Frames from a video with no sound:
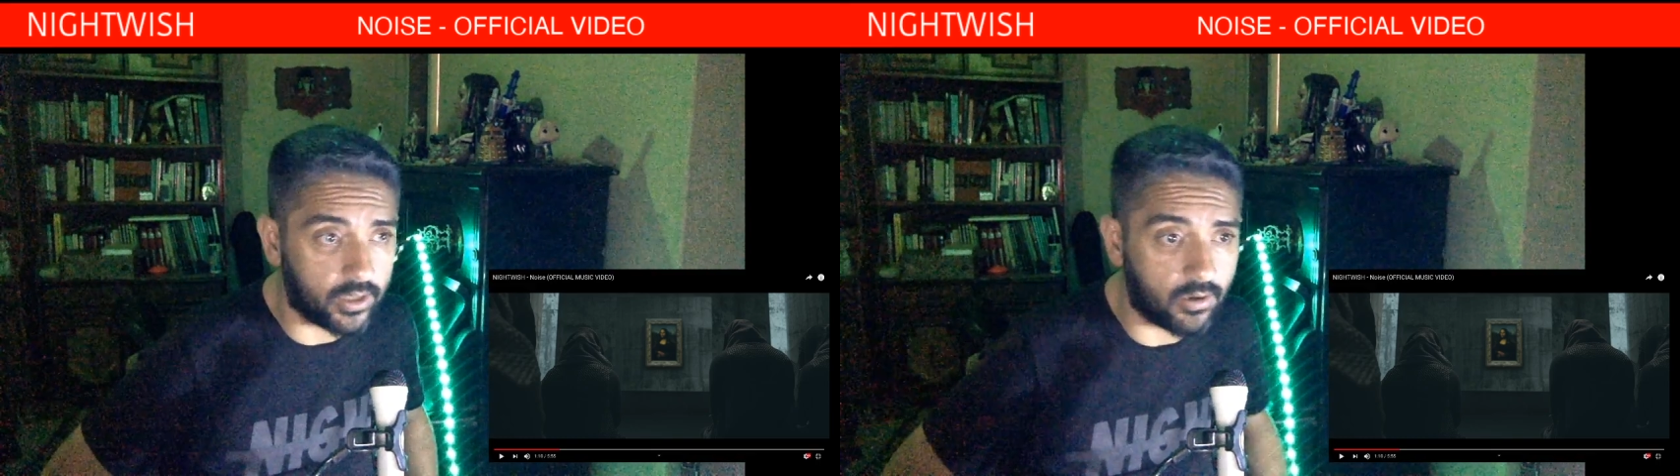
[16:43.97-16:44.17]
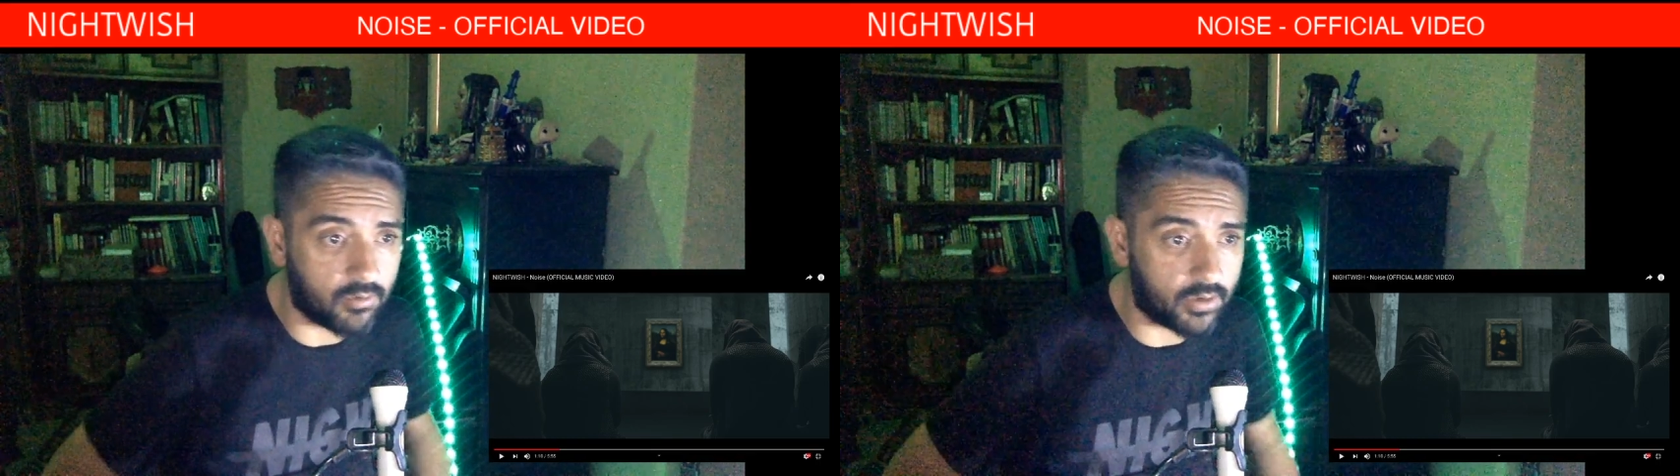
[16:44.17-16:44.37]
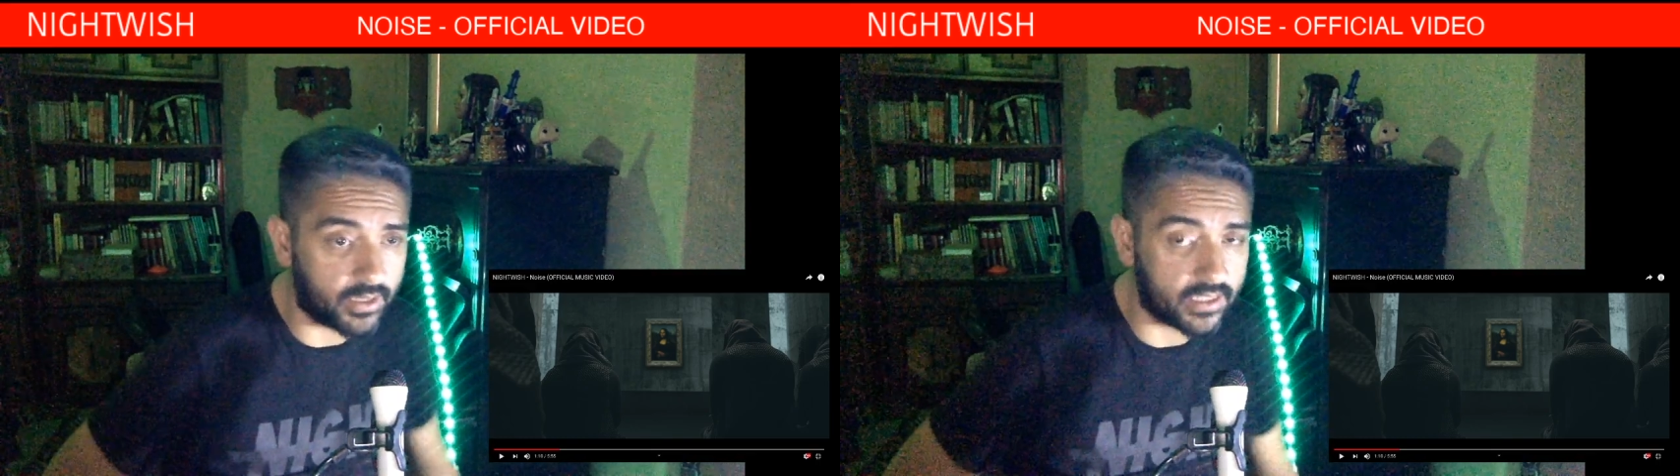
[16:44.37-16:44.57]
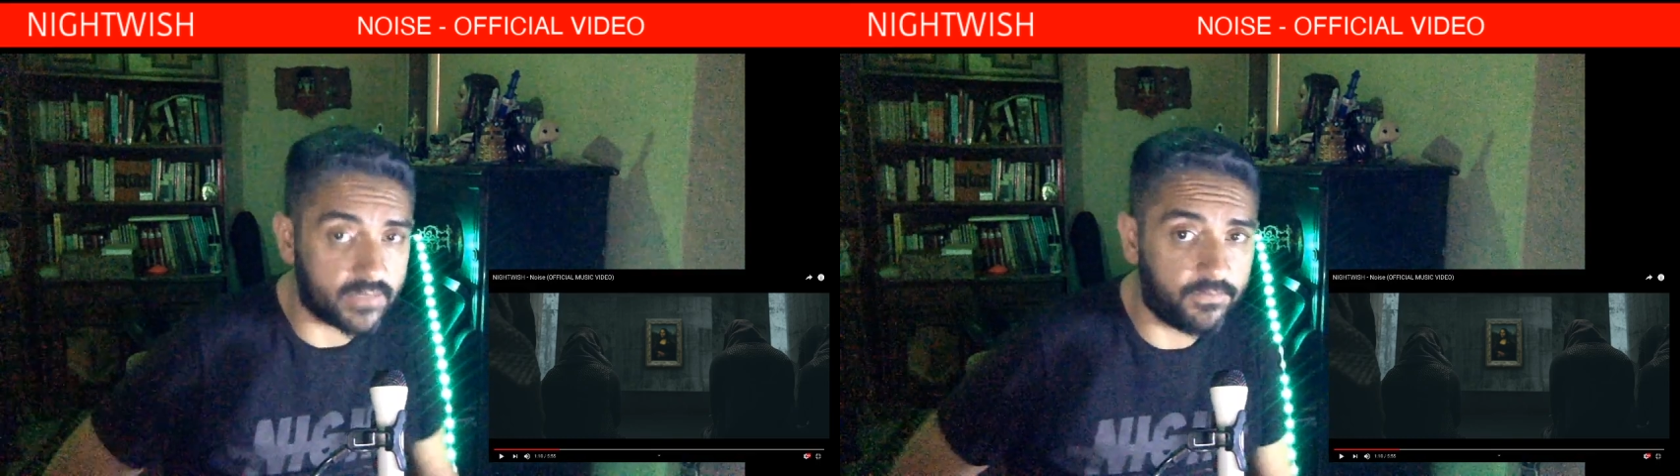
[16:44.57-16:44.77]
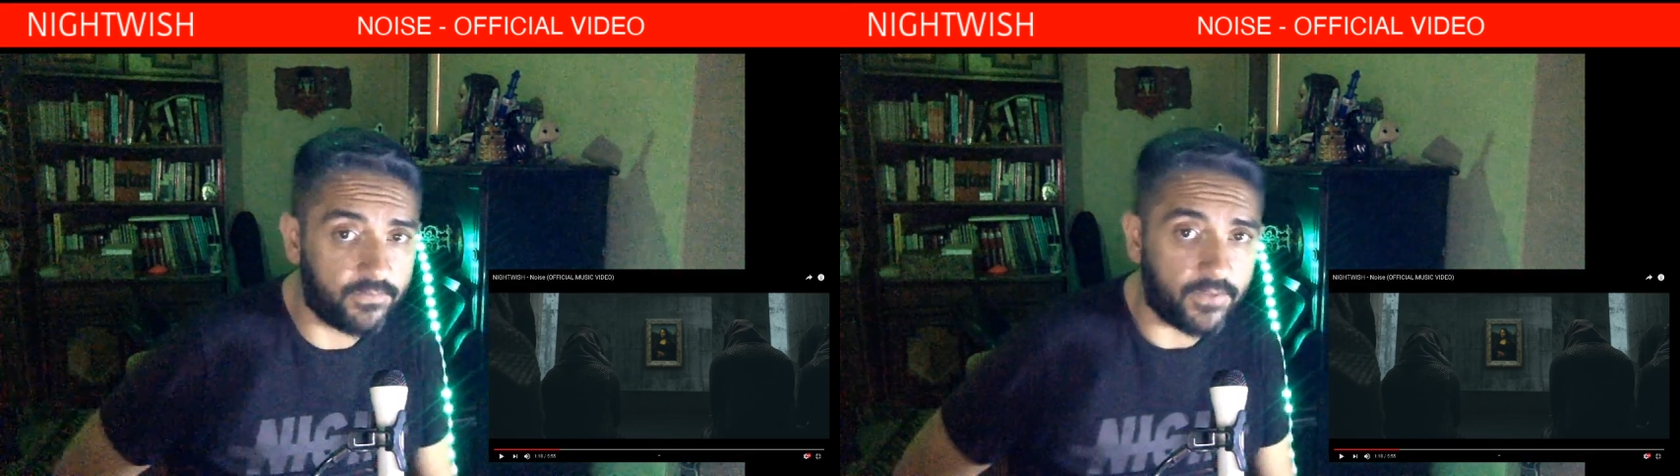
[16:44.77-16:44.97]
awkward as
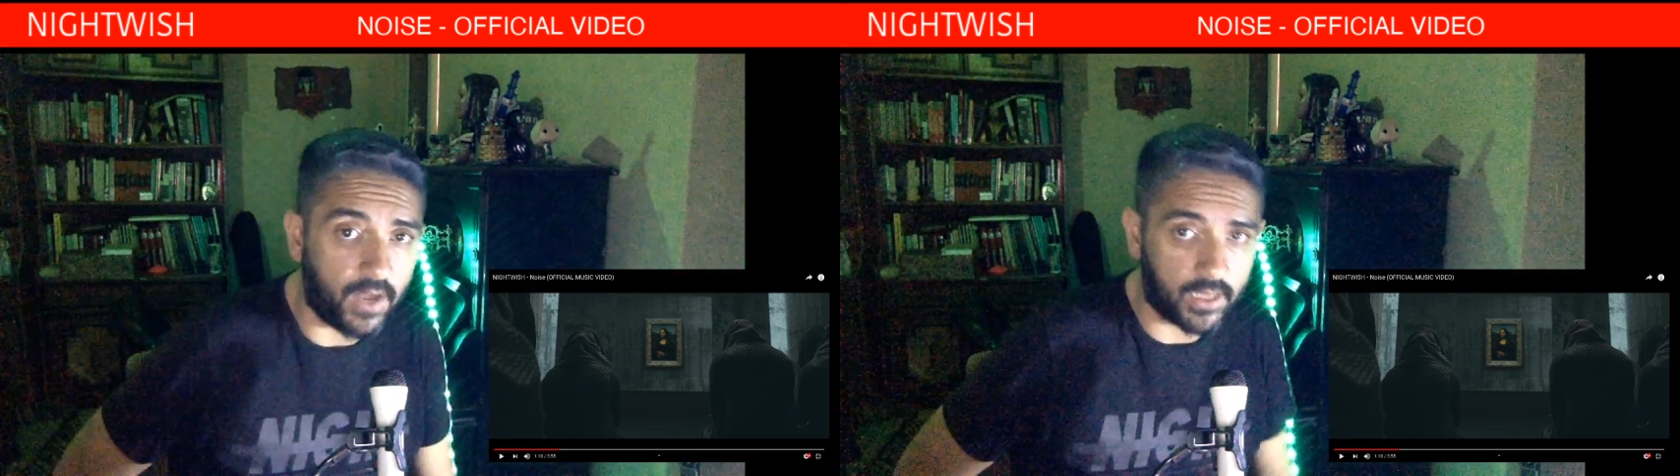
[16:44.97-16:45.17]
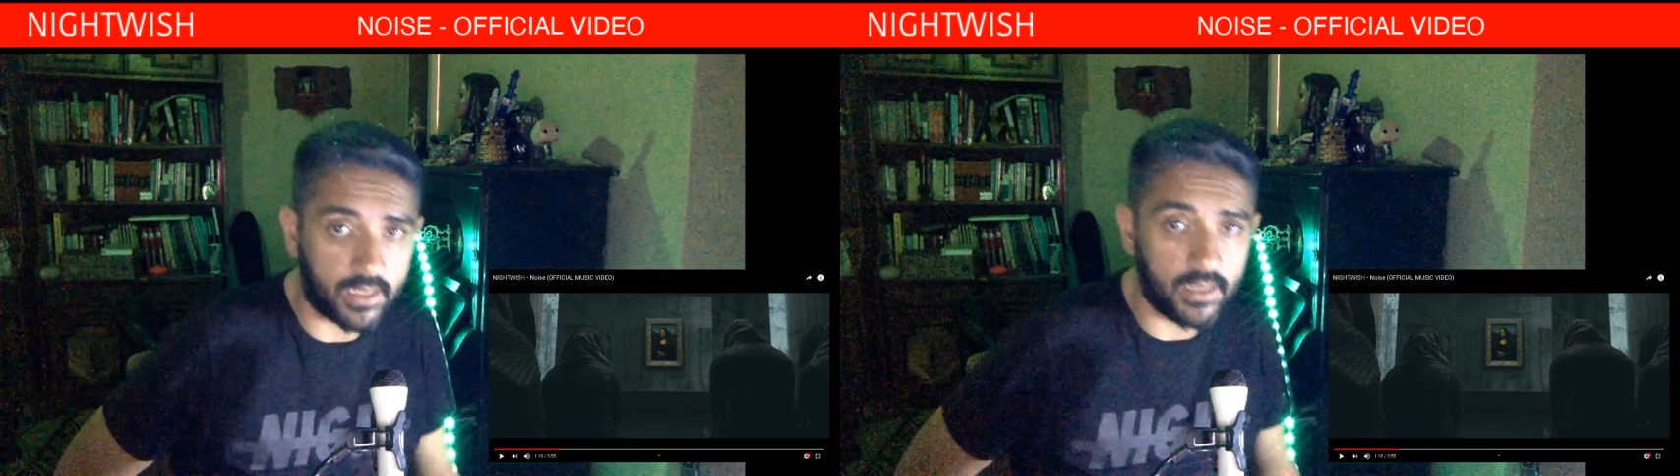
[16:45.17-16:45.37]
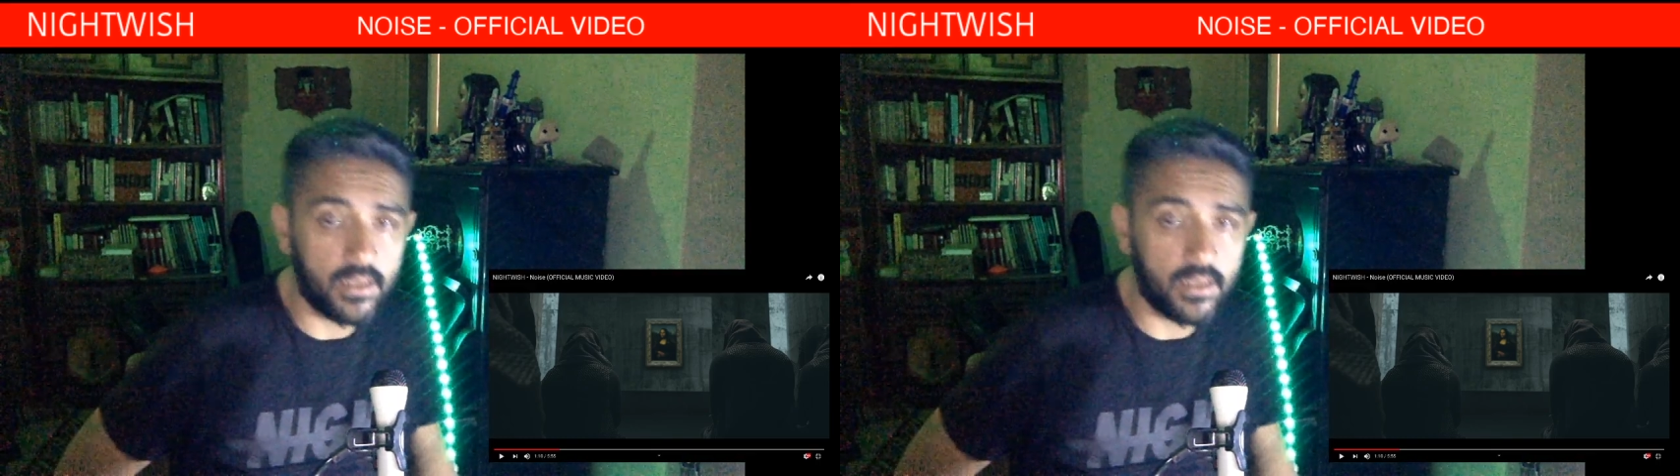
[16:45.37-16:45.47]
fuck.